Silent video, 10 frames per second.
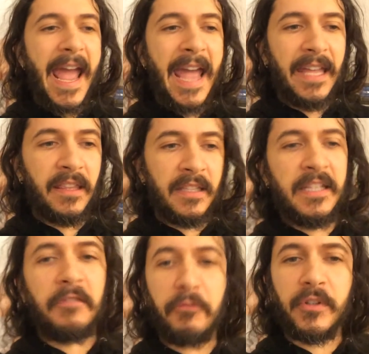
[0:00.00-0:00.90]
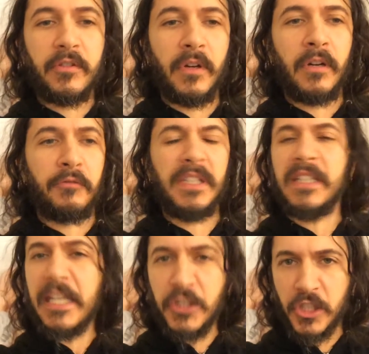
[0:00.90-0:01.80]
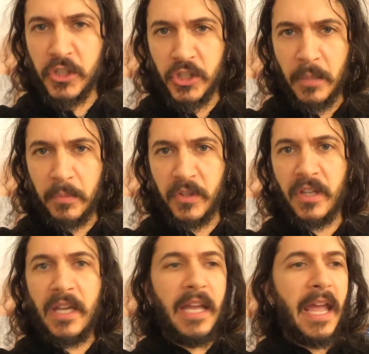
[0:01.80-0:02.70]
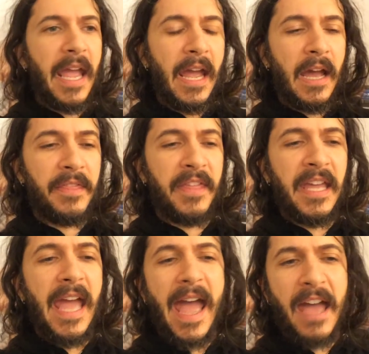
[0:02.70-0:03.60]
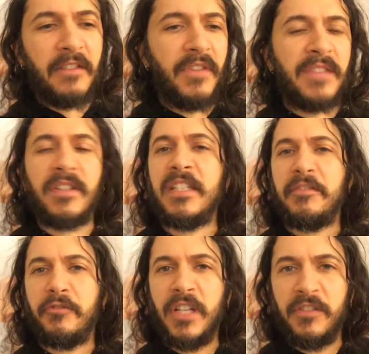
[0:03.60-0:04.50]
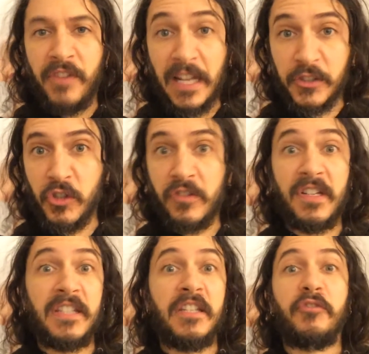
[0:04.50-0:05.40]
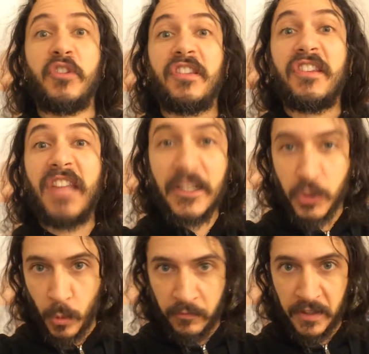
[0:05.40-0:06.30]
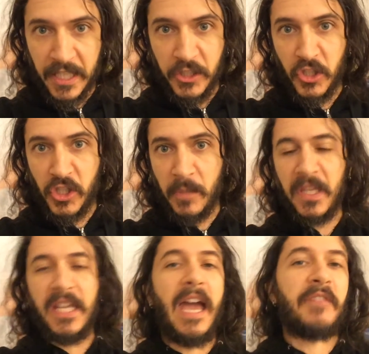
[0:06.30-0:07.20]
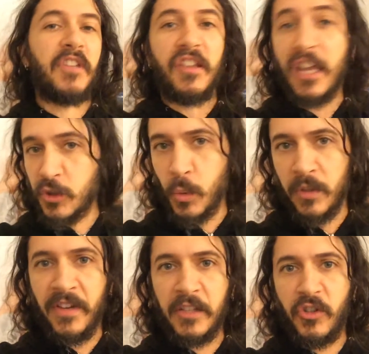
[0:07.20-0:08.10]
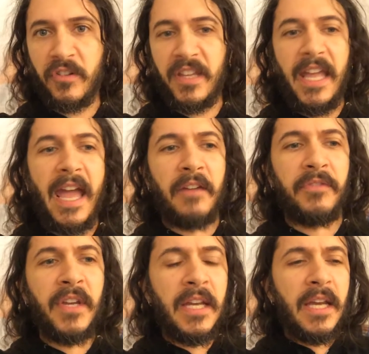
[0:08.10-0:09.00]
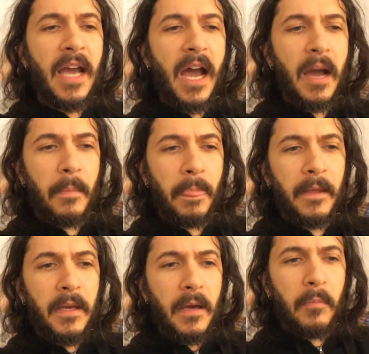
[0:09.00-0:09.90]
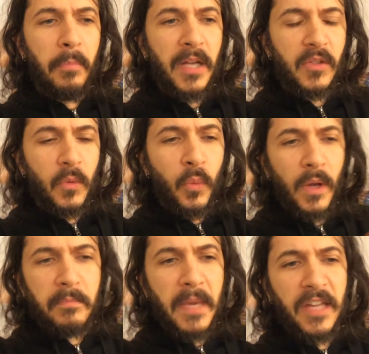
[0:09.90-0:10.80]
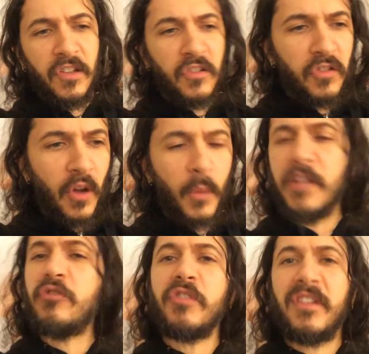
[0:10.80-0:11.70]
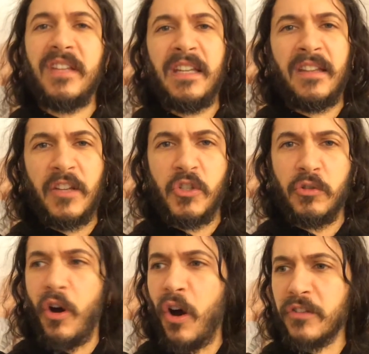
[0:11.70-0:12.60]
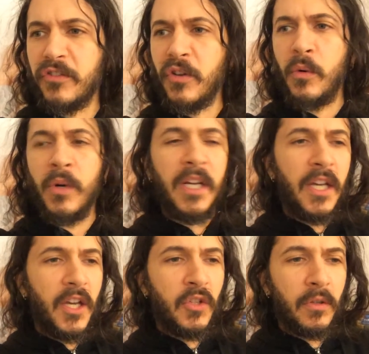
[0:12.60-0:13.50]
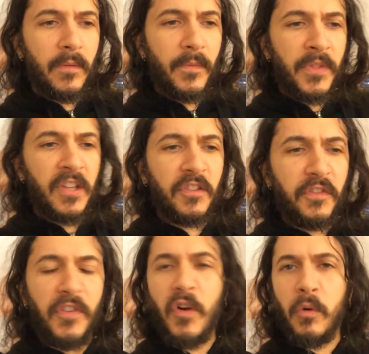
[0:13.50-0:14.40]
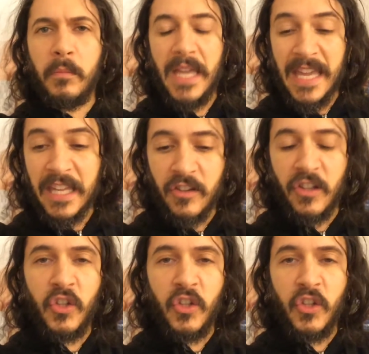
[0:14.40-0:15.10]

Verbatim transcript: and the different uh, relationships uh, they have and the different adventures and the different sexual relationships they have and sexual adventures they have um, but what makes it so interesting is that you're also your this film is